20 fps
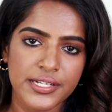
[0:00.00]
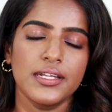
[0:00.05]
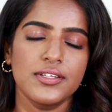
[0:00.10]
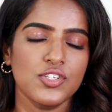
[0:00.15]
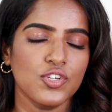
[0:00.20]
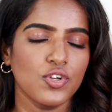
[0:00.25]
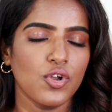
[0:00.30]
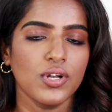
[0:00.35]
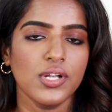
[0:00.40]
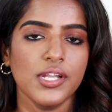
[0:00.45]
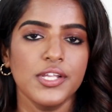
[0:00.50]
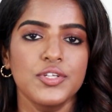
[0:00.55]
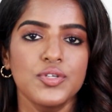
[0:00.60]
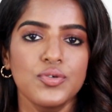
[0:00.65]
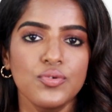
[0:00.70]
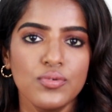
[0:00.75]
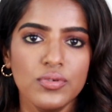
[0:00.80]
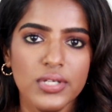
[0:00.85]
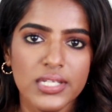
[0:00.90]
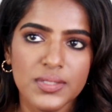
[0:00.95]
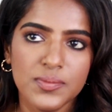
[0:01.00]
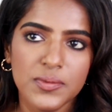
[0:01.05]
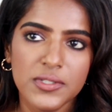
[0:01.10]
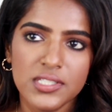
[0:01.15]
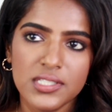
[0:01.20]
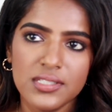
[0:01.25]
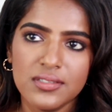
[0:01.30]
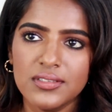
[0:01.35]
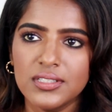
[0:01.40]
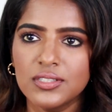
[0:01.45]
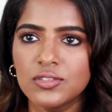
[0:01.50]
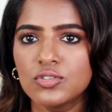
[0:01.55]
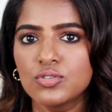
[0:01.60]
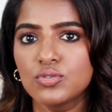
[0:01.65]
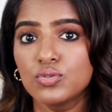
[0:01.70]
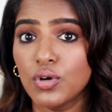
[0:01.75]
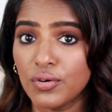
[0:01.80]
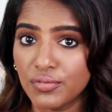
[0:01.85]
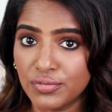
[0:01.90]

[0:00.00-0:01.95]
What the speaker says: It's not like too expensive and too